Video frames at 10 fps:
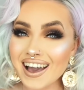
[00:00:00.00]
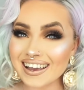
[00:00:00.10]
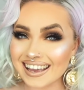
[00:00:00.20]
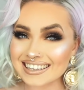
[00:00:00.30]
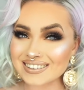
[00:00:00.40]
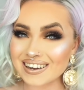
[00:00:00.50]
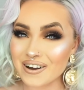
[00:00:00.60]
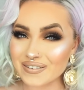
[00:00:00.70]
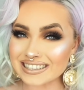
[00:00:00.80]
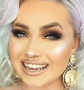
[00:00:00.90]
Okay, so I
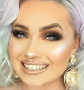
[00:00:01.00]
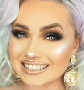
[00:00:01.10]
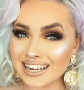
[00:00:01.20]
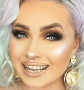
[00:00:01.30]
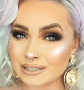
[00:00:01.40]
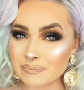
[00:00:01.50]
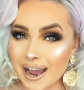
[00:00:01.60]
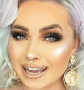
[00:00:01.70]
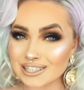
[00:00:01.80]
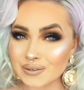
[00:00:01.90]
obviously had to change
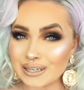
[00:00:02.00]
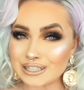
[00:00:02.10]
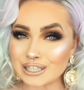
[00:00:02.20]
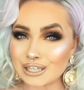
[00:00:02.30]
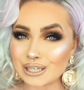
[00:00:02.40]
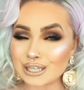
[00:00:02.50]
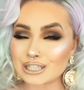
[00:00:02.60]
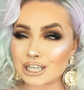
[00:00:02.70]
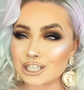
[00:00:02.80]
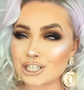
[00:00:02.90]
back so I didn't look like
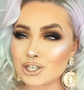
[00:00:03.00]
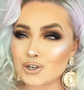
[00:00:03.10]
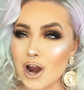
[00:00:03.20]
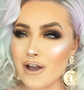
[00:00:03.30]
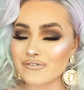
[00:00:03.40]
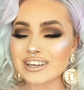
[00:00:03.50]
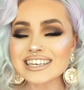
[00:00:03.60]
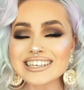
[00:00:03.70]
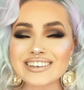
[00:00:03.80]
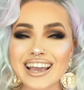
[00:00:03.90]
such a scruff.
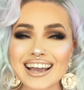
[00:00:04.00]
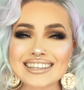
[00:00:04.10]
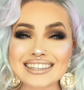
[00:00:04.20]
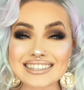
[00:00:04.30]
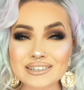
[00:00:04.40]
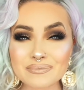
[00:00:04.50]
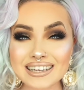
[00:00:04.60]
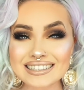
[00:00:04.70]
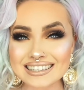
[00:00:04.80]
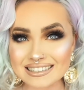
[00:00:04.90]
So guys, this
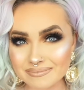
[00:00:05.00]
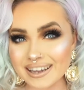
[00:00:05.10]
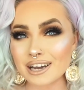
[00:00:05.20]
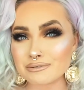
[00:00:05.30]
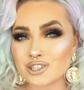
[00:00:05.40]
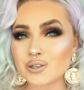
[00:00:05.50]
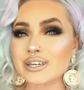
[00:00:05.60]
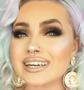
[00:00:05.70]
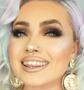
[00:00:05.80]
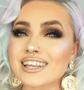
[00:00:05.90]
completes this makeup
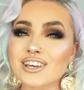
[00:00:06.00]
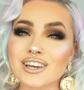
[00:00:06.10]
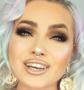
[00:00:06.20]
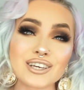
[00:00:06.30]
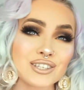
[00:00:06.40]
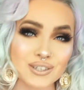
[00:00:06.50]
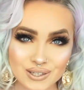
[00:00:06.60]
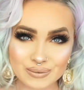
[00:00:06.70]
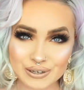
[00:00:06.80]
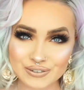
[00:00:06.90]
tutorial. Thank you
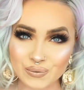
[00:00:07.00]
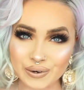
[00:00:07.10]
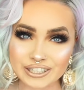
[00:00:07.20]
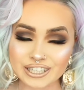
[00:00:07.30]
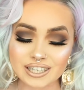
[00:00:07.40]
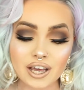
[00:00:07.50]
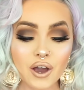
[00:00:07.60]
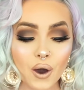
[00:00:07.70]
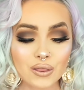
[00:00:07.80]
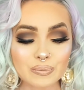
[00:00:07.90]
so much for watching.
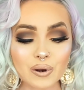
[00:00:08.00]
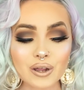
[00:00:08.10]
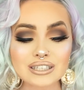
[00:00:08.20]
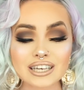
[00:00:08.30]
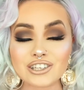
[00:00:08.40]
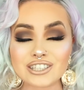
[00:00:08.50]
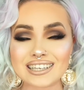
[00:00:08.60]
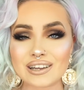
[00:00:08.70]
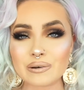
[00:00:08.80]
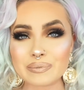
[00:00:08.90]
All the products that I used
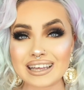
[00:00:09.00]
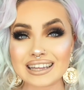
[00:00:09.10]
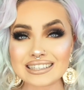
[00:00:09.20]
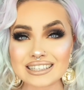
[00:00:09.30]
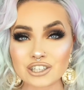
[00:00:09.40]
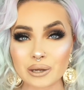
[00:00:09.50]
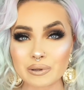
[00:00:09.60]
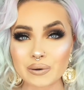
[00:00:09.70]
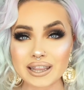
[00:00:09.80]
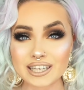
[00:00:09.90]
today will be listed down
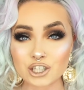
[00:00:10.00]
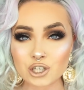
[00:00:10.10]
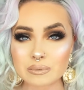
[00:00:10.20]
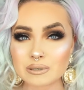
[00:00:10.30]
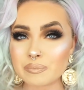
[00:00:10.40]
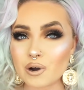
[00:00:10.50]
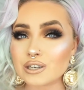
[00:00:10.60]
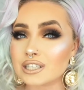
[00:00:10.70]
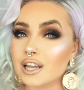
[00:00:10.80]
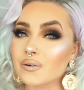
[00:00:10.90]
below in the description
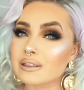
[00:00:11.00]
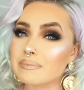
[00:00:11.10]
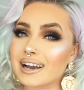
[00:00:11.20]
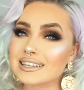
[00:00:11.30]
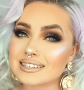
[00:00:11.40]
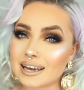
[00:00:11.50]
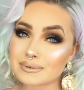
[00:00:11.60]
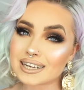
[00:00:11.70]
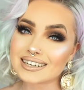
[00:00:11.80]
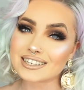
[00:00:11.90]
box, along with my
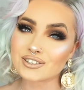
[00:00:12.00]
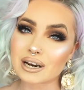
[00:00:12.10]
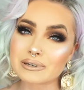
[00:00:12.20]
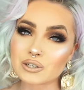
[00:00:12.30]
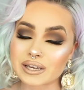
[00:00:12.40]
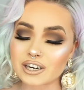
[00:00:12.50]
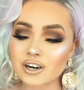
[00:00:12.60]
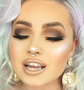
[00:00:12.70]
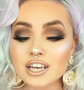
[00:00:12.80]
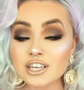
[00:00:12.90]
Snapchat, Instagram and
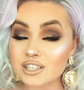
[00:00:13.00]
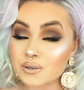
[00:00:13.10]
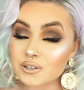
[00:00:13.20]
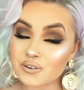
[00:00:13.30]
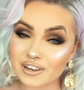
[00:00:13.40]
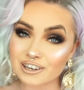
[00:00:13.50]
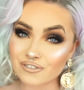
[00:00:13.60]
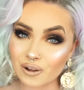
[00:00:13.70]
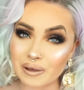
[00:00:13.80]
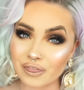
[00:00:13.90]
Twitter, so don't forget to
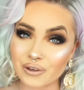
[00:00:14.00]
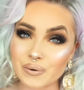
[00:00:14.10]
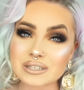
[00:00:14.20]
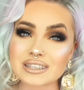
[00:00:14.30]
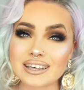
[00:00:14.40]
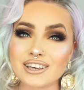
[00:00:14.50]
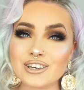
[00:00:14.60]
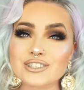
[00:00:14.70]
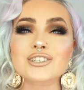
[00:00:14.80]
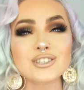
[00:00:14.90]
follow me on those. Thank
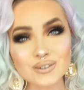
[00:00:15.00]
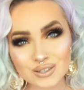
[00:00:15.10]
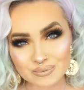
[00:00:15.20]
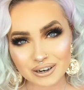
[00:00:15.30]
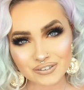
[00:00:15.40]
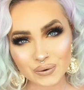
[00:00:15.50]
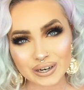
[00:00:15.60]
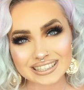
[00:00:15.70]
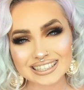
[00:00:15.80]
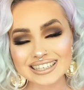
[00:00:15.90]
you so much for
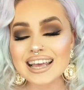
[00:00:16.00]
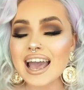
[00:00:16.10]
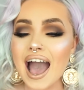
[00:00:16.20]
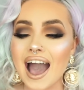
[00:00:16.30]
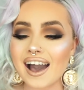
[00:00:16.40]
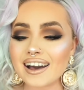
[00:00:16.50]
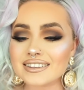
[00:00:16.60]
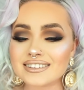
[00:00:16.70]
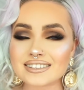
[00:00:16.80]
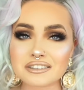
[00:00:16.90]
watching,
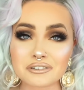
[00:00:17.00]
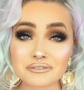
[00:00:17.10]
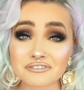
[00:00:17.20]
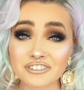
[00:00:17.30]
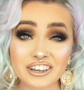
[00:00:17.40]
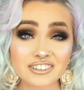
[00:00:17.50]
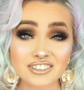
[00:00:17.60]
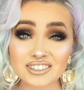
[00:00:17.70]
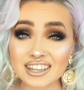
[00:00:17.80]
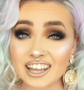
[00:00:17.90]
and don't forget
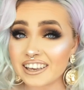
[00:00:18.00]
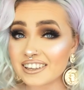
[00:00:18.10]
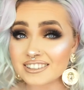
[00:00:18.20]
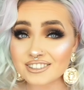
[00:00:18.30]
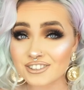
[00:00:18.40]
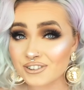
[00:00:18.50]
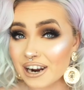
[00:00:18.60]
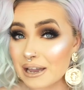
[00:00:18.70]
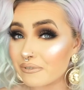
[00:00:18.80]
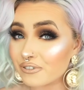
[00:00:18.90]
to like and
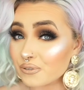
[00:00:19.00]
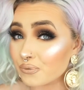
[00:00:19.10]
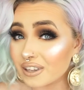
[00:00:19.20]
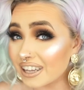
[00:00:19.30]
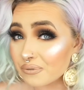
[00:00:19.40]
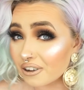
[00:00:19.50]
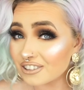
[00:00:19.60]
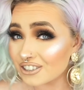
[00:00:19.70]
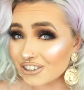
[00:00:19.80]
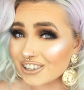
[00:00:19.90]
subscribe if you really
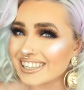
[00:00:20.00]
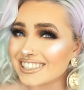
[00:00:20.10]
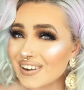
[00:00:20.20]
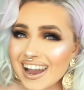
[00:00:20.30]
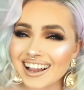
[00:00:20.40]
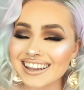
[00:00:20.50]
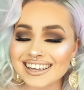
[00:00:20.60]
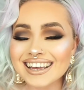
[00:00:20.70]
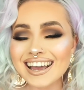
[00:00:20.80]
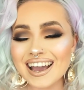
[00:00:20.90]
want to as well.
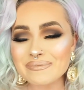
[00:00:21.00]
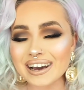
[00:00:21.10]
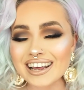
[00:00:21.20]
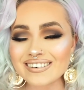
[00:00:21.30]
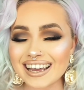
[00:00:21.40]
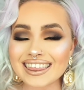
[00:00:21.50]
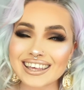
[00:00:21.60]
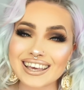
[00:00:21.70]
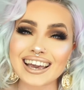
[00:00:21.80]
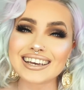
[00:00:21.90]
But anyway,
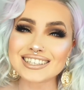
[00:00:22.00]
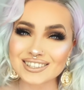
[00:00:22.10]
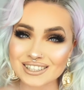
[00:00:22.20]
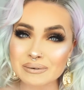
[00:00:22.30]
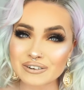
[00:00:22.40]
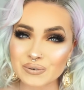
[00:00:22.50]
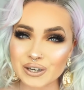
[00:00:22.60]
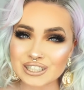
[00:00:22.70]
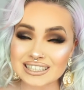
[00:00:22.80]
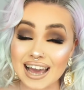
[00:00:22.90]
thank you guys so much for
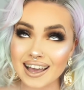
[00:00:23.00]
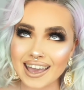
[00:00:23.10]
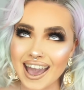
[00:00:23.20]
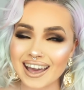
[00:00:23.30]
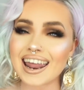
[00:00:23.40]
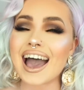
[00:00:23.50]
watching again,